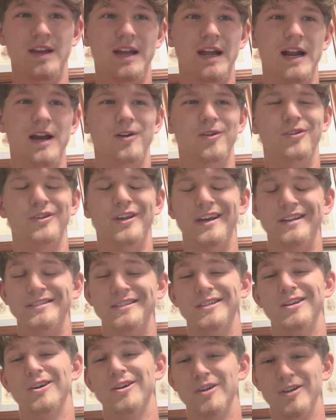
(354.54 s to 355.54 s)
Harold has a
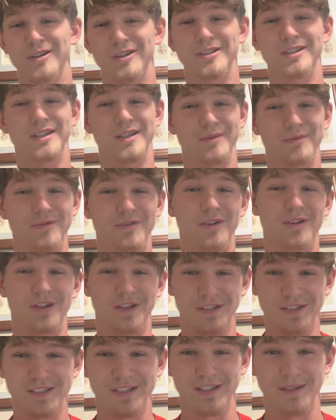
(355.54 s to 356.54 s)
hard time falling
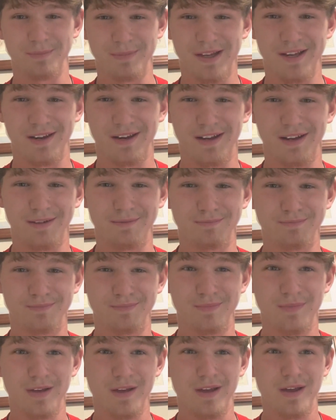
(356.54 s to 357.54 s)
asleep at night.
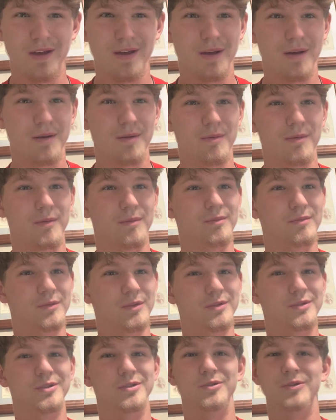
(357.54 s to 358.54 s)

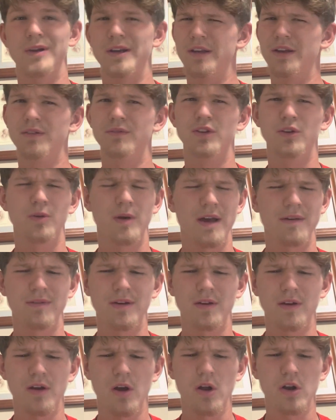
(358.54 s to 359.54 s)
Do any of you have a
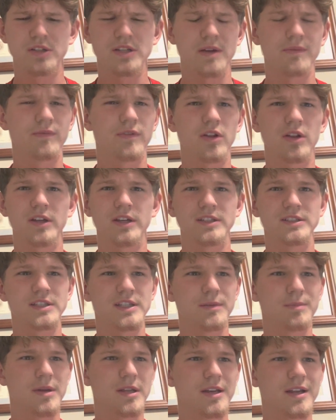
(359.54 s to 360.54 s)
hard time falling
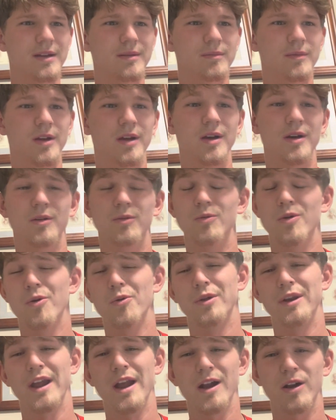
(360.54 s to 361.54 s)
asleep at night? Well,
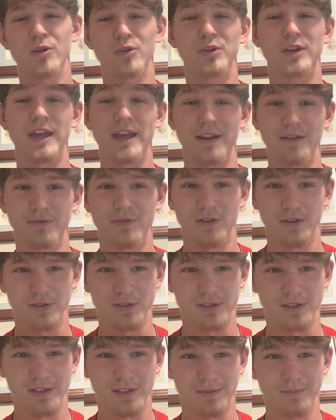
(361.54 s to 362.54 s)
when Harold can't fall
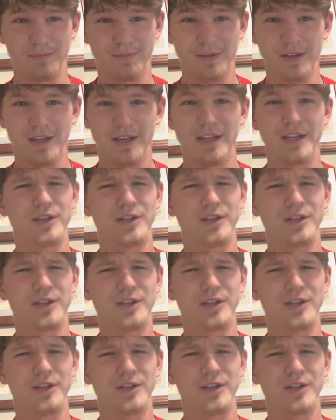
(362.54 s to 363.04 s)
asleep, he